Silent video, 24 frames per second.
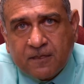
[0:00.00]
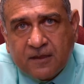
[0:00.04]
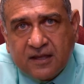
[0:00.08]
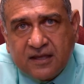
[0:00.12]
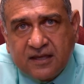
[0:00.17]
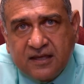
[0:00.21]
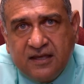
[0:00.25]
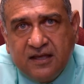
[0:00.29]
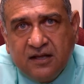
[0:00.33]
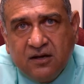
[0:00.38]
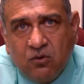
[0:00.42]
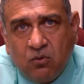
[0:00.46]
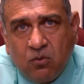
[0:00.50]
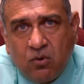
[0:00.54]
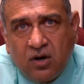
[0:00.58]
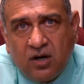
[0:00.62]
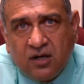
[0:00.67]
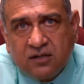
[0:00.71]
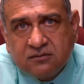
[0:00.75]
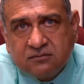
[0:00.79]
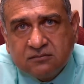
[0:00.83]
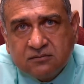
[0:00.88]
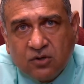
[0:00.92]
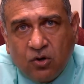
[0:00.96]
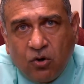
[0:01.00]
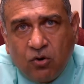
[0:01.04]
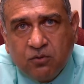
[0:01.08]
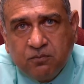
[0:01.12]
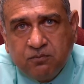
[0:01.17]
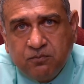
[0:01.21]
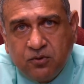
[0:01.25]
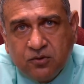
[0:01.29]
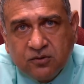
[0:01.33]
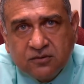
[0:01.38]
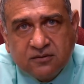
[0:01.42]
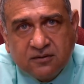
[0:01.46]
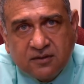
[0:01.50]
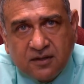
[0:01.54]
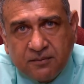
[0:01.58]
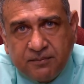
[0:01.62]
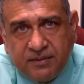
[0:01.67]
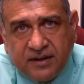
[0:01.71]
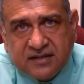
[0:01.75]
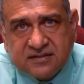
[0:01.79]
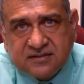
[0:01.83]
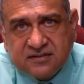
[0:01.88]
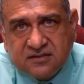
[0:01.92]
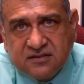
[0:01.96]
kilowatt output
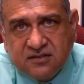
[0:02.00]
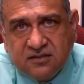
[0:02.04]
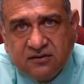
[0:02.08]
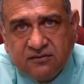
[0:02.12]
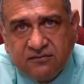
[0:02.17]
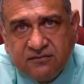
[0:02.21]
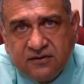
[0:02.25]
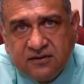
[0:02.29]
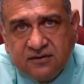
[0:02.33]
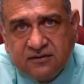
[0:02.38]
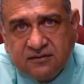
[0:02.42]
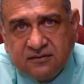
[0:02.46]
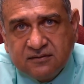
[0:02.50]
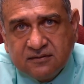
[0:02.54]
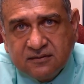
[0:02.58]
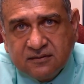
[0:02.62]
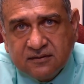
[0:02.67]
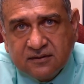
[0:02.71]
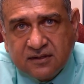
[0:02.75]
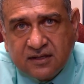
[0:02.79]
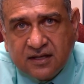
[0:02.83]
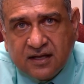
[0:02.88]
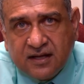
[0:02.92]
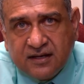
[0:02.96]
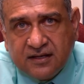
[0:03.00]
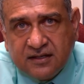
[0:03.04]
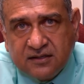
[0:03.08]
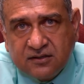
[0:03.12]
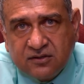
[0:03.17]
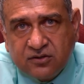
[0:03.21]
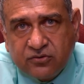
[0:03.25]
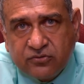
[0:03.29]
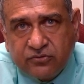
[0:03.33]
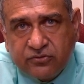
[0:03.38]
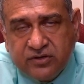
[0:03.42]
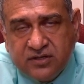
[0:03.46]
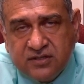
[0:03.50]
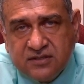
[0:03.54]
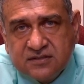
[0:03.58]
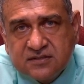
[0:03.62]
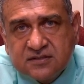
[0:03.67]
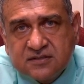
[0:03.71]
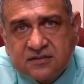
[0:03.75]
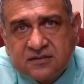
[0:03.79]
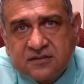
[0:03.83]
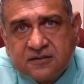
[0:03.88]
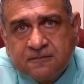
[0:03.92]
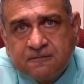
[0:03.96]
capacity of it can
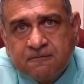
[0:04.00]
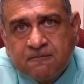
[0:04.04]
increase,